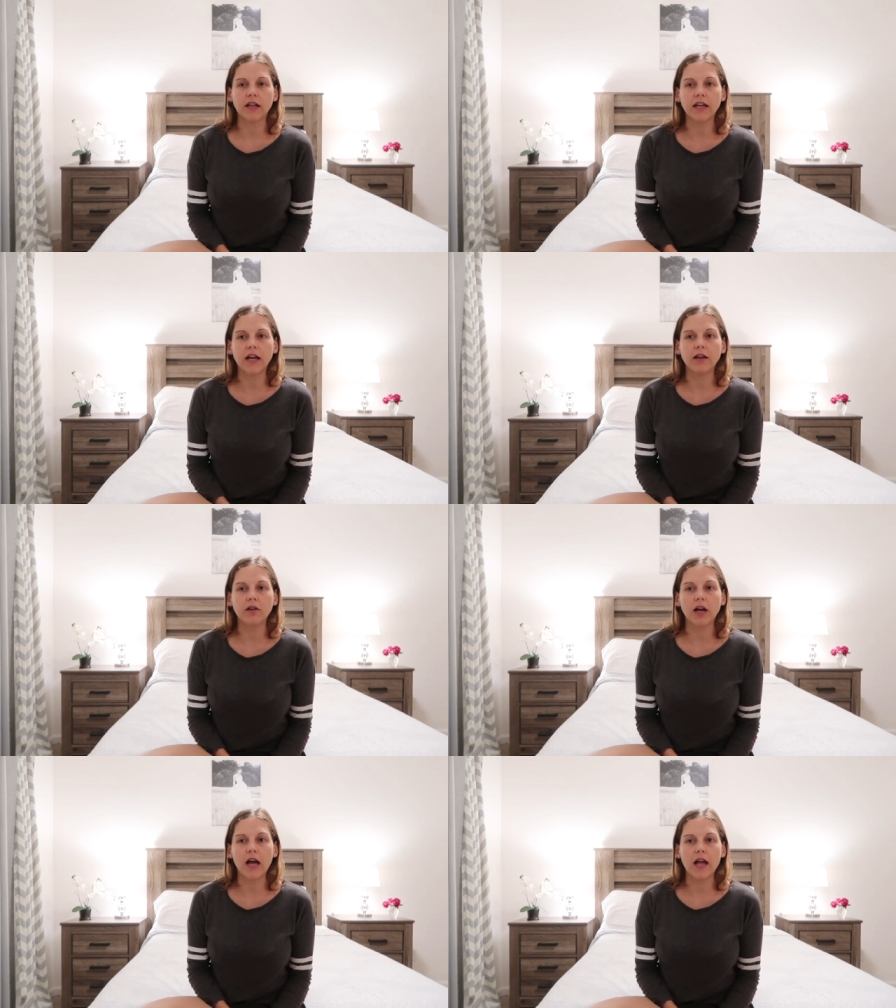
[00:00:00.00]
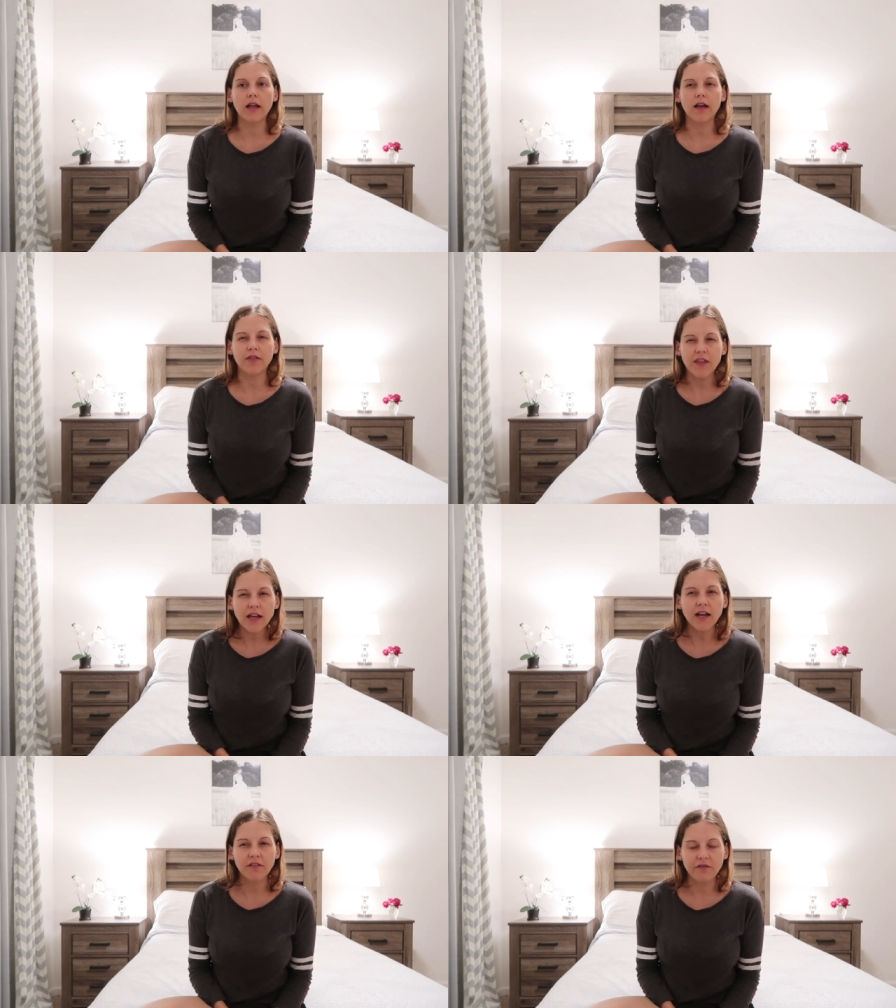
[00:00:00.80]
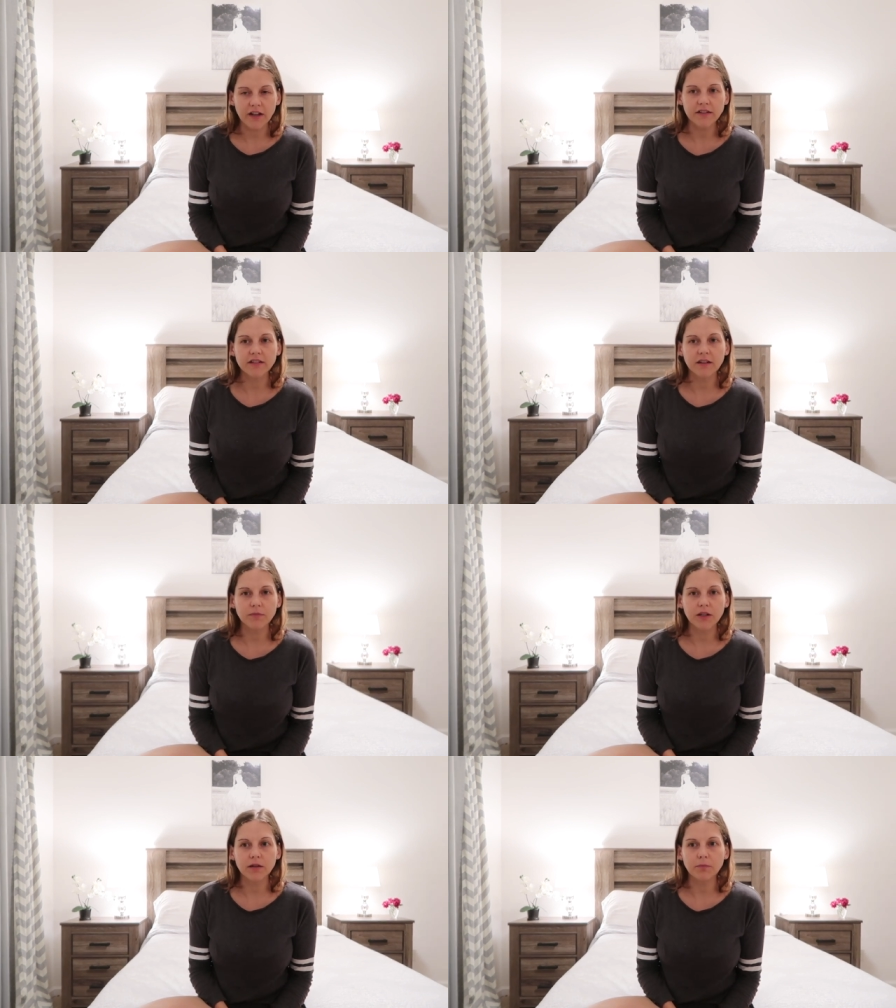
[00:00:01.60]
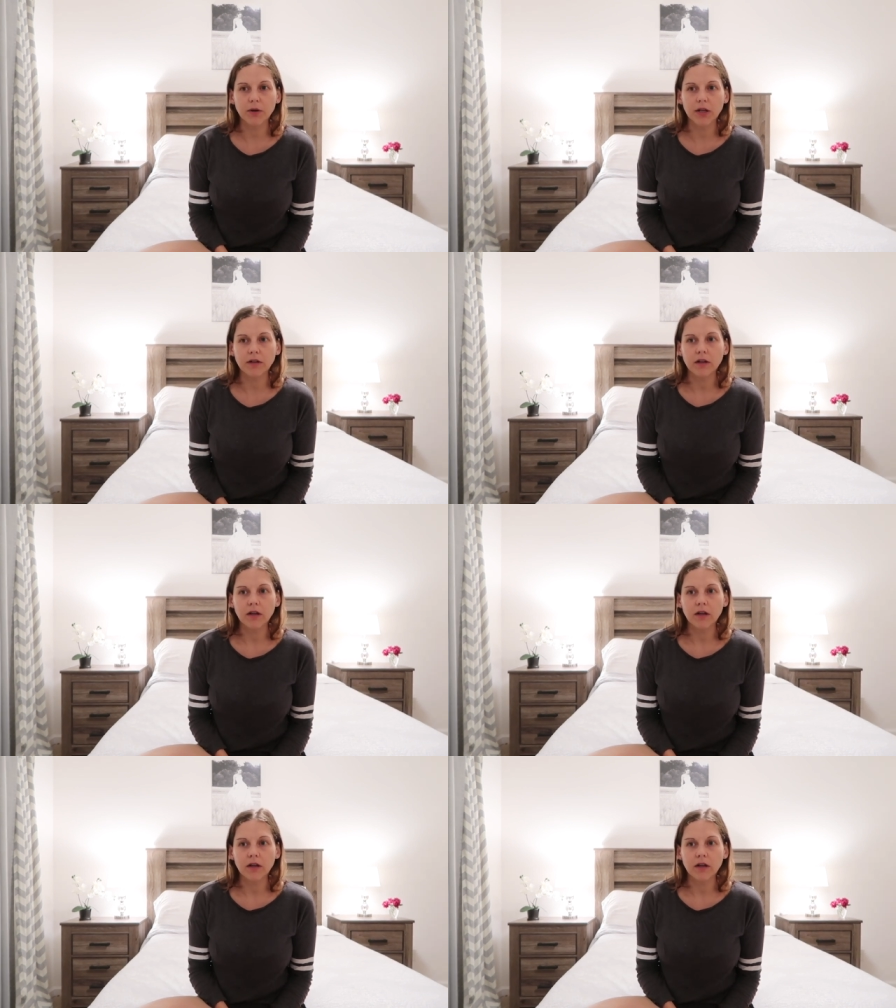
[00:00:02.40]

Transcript: Like I, I, I think I felt something, but